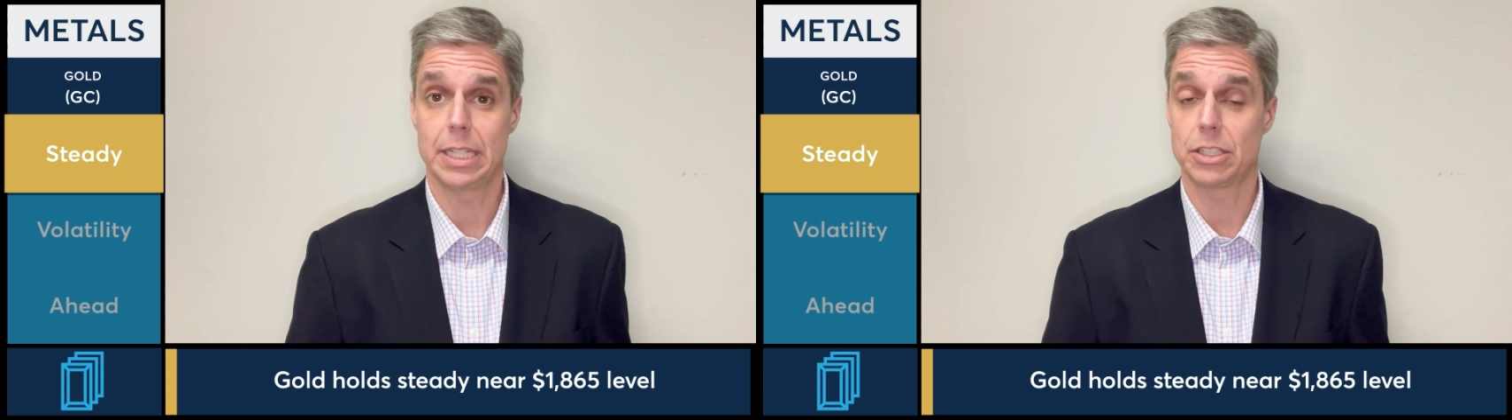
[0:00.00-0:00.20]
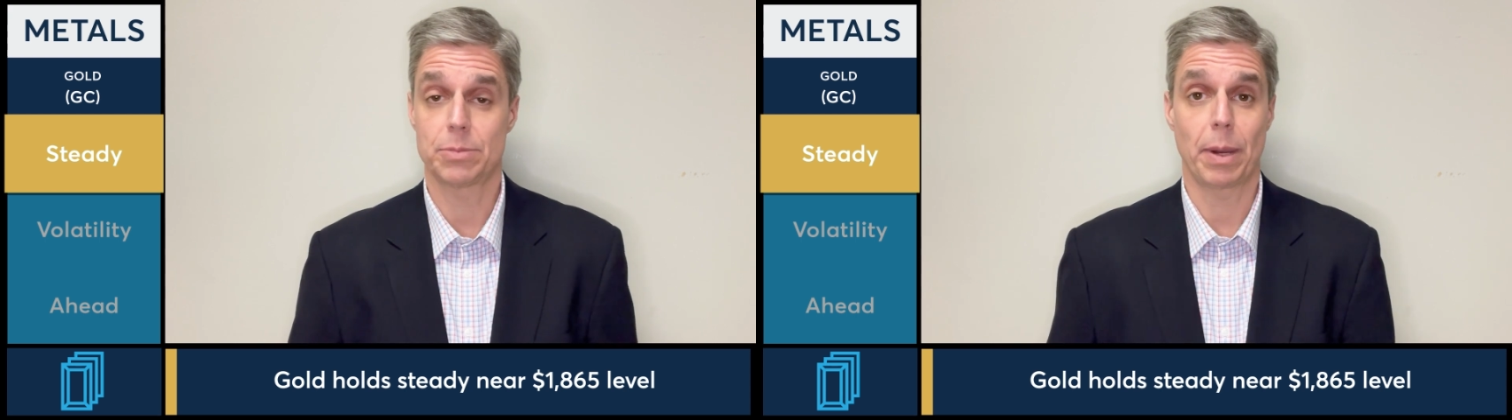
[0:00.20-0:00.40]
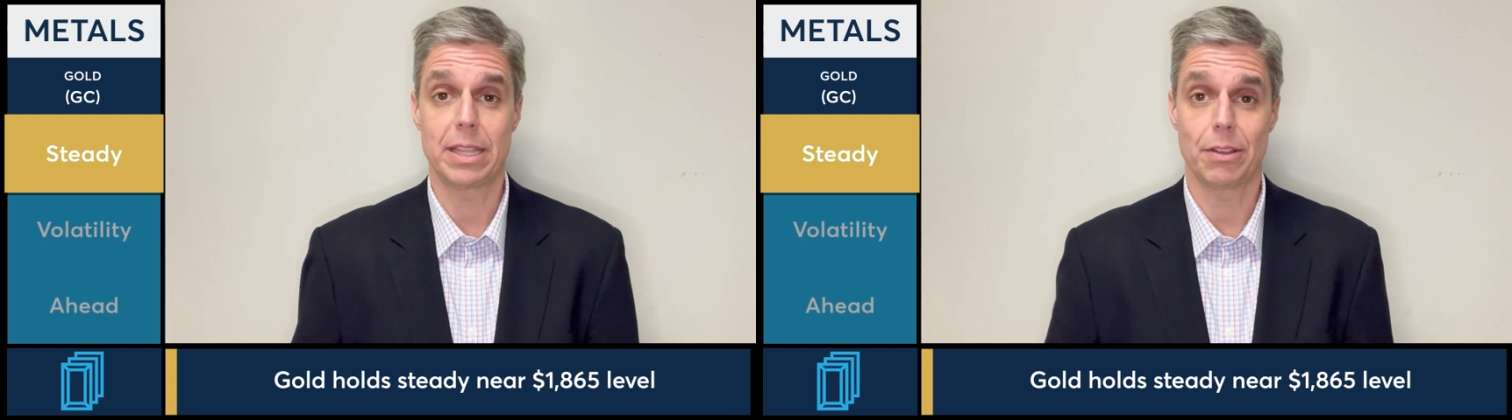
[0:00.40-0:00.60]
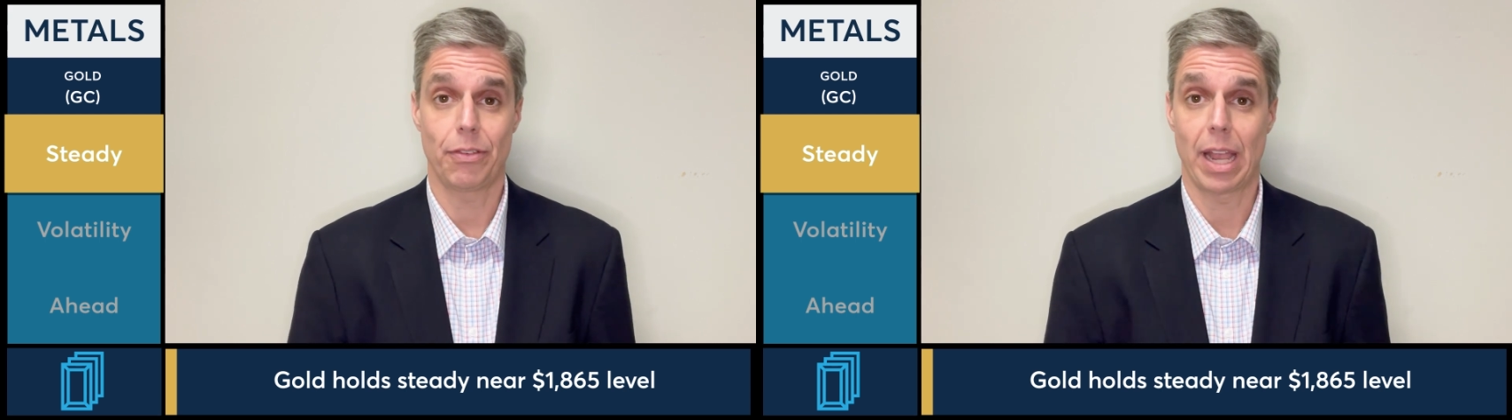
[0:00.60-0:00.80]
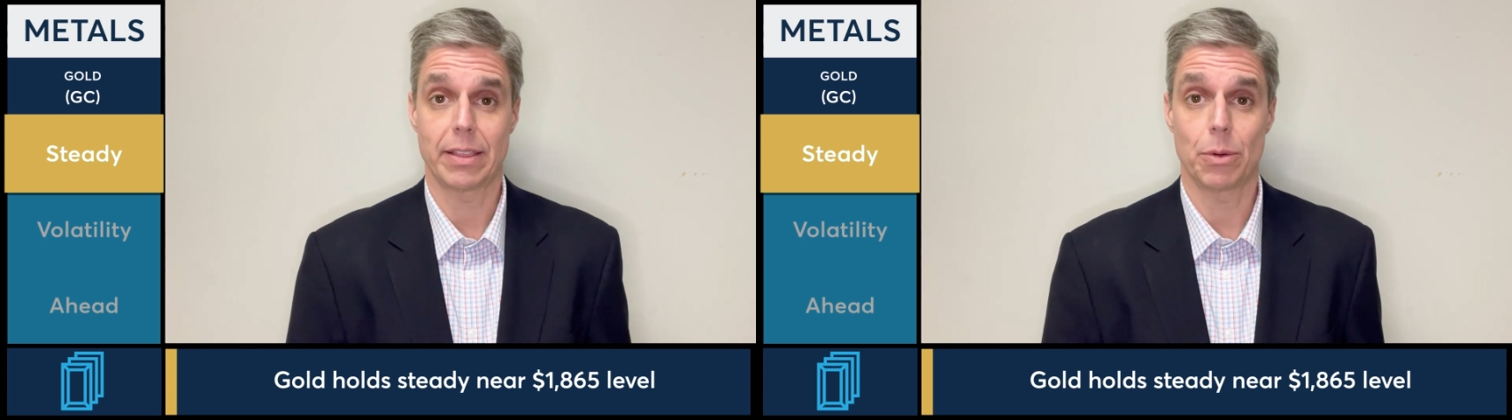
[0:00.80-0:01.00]
despite the
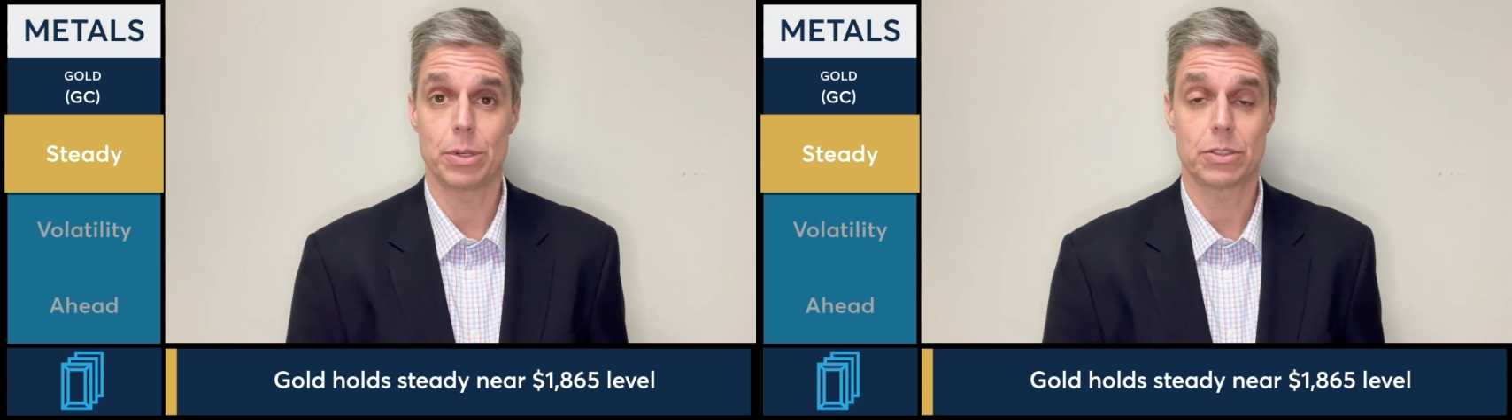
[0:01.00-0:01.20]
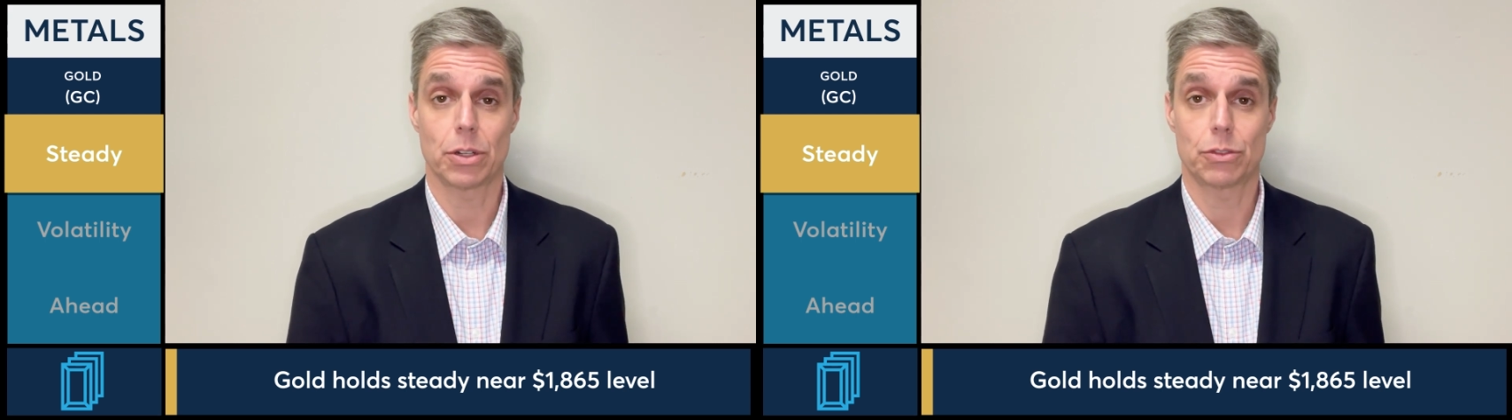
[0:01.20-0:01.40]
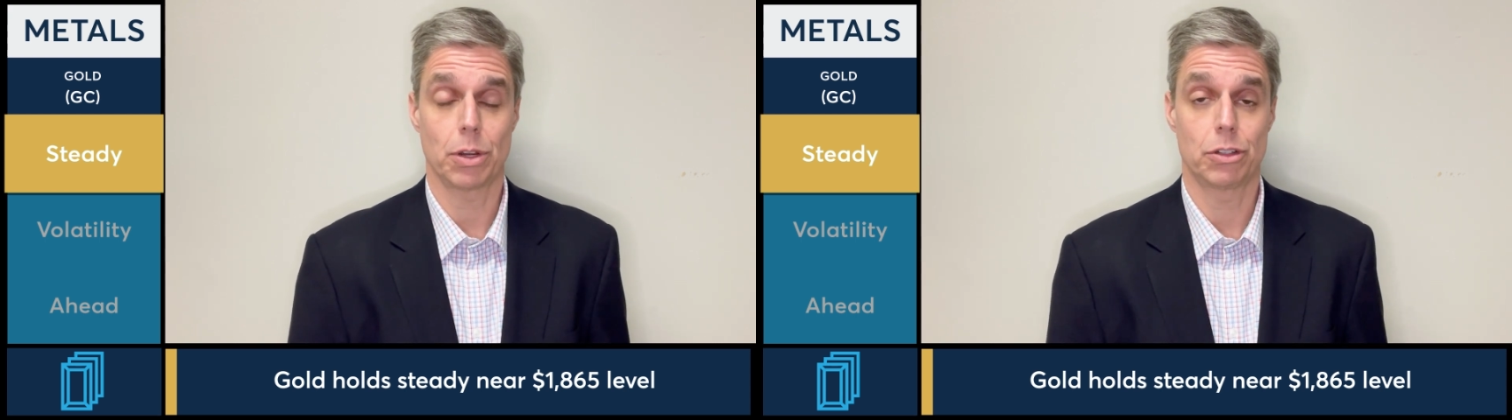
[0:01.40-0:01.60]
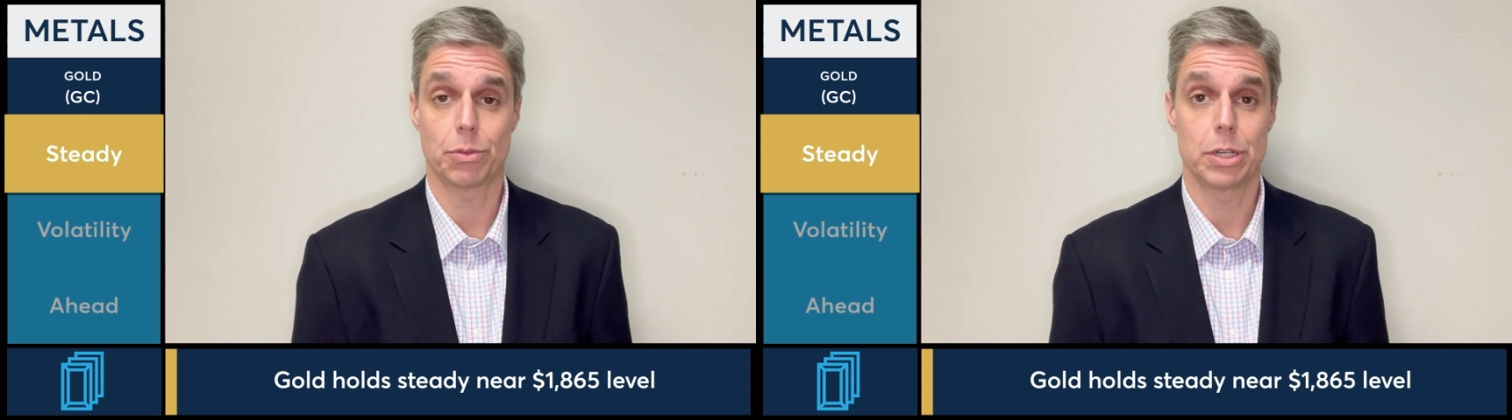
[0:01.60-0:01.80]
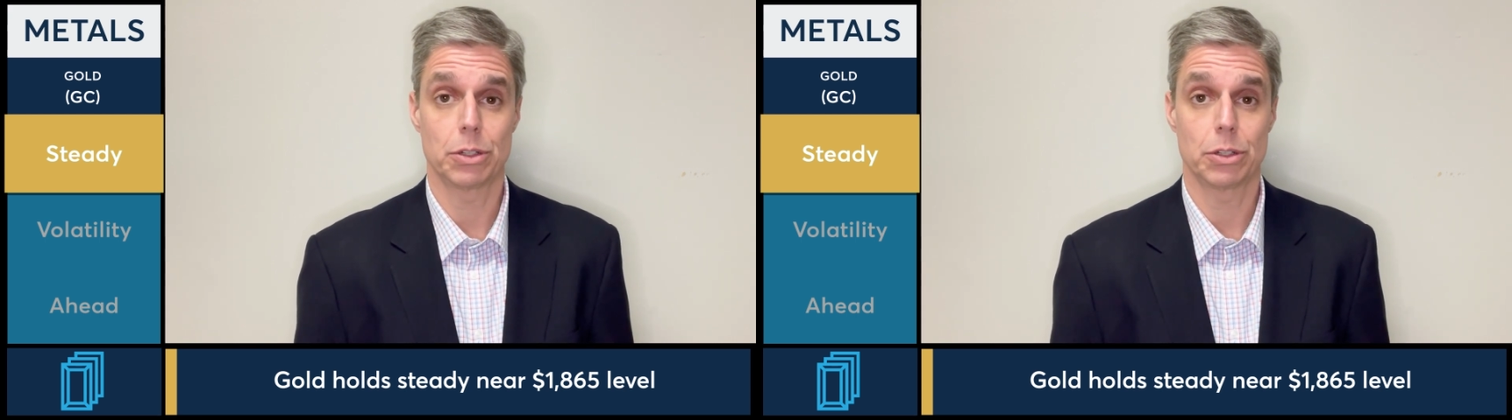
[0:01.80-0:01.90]
fact that we saw treasury